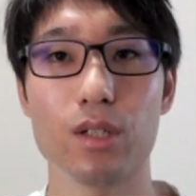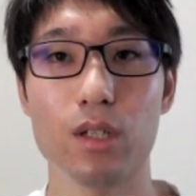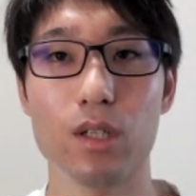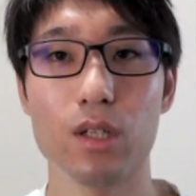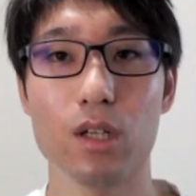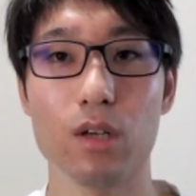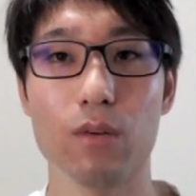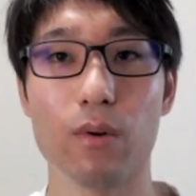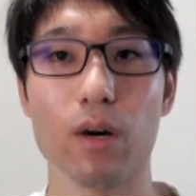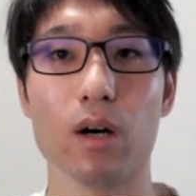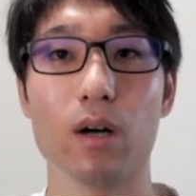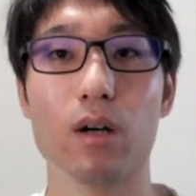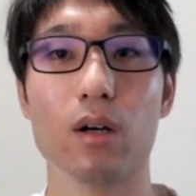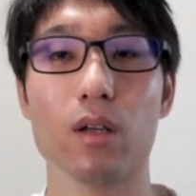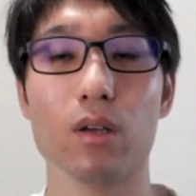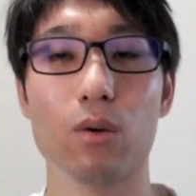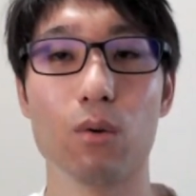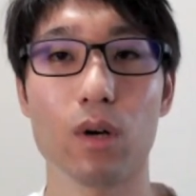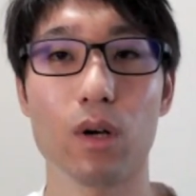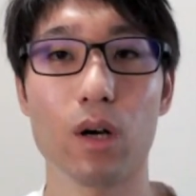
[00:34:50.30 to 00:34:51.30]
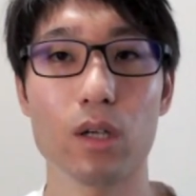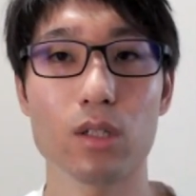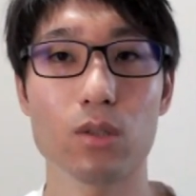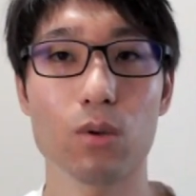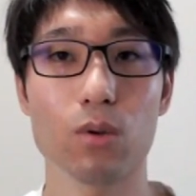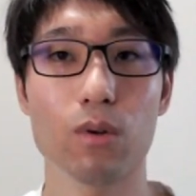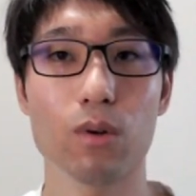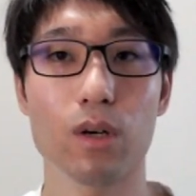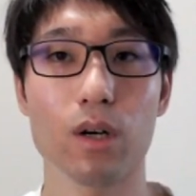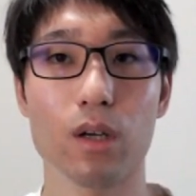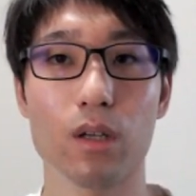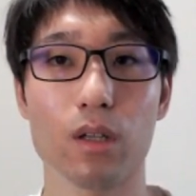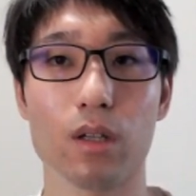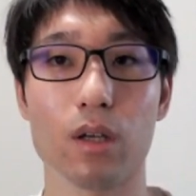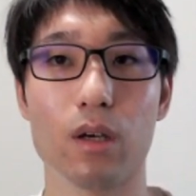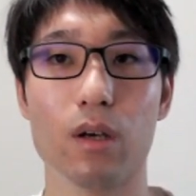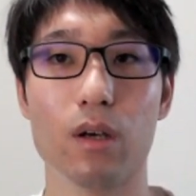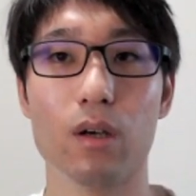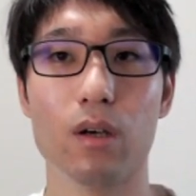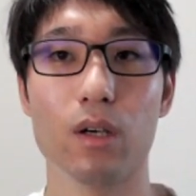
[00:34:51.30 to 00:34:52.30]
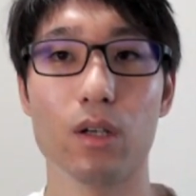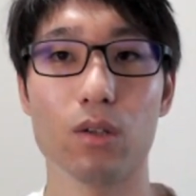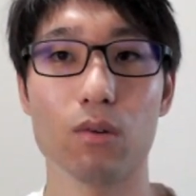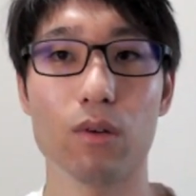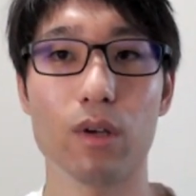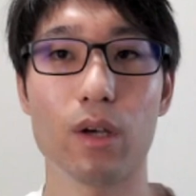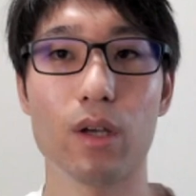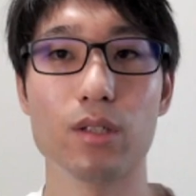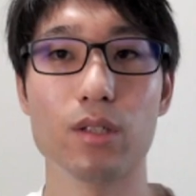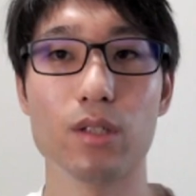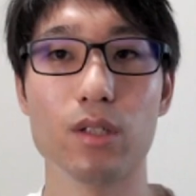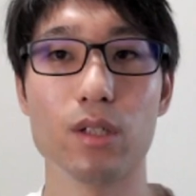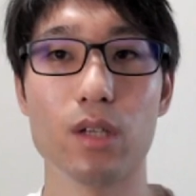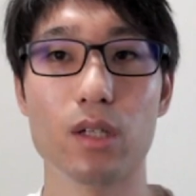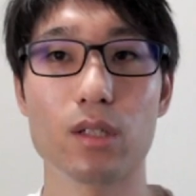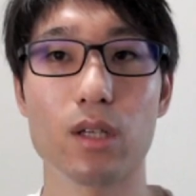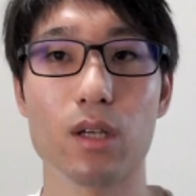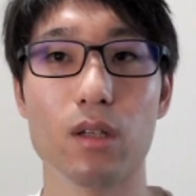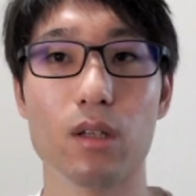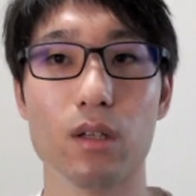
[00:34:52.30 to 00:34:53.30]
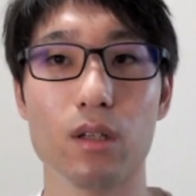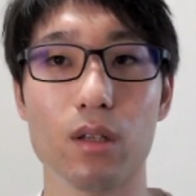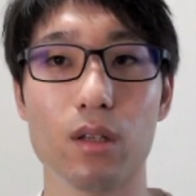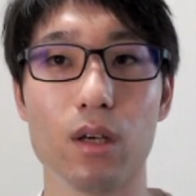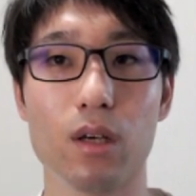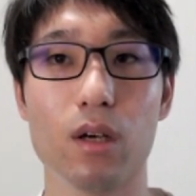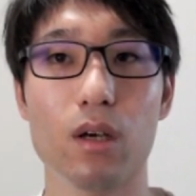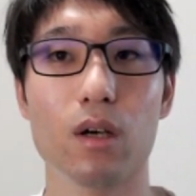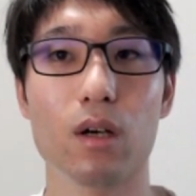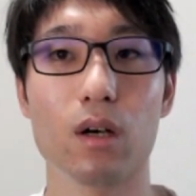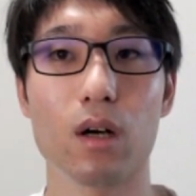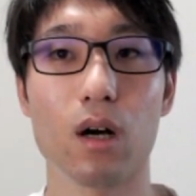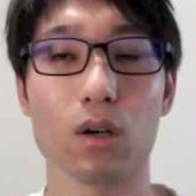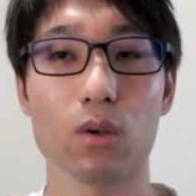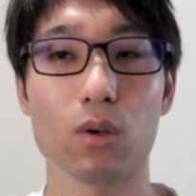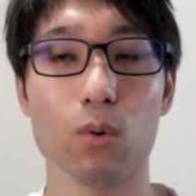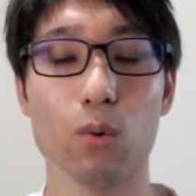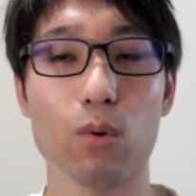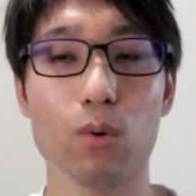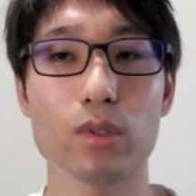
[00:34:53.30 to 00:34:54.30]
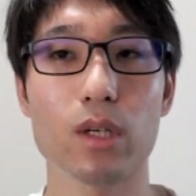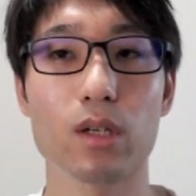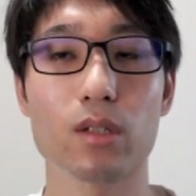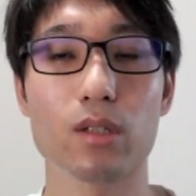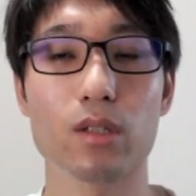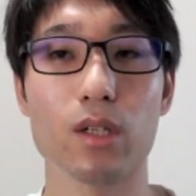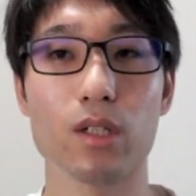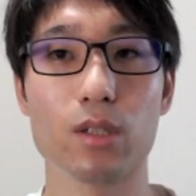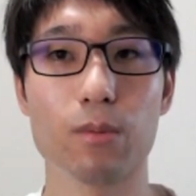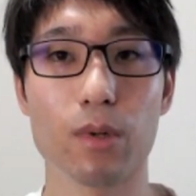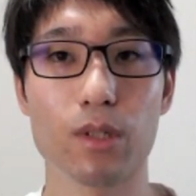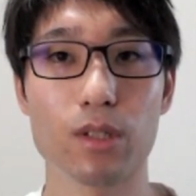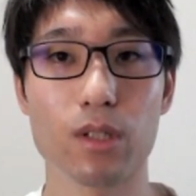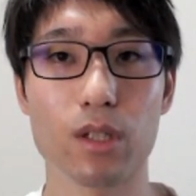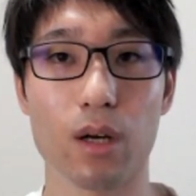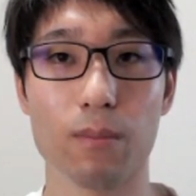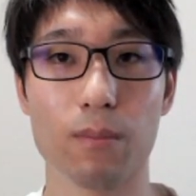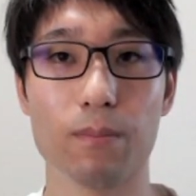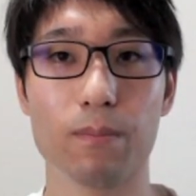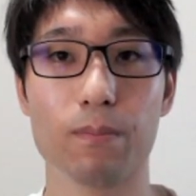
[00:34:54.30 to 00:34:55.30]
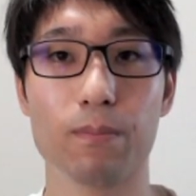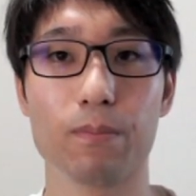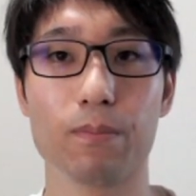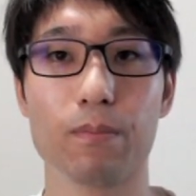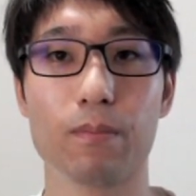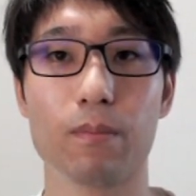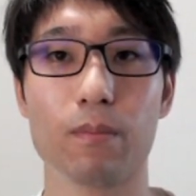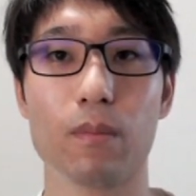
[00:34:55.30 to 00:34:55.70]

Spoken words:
We spent 4 months to create CI/CD environment with one dedicated engineer.